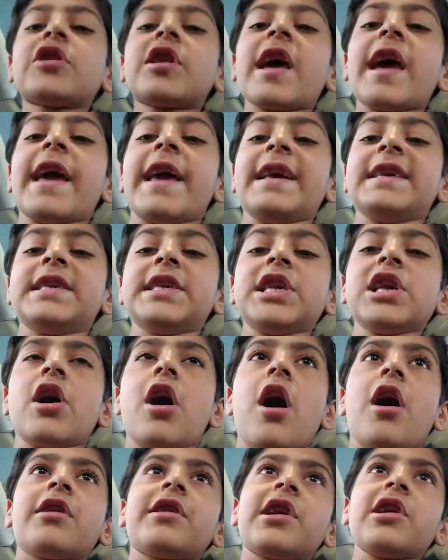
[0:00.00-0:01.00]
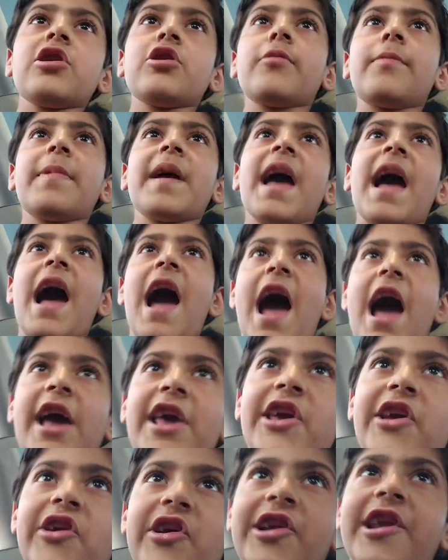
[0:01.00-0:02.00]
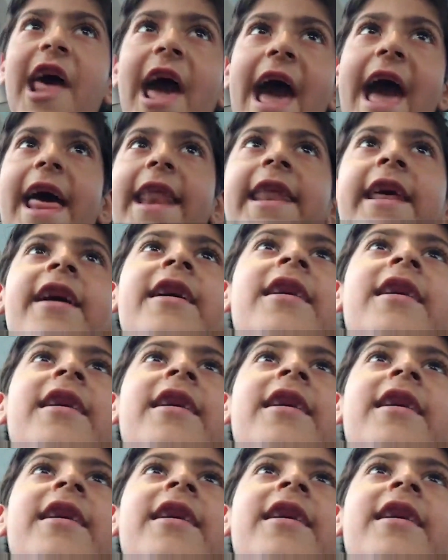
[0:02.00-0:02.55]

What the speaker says: the AC on a little bit higher, Dad?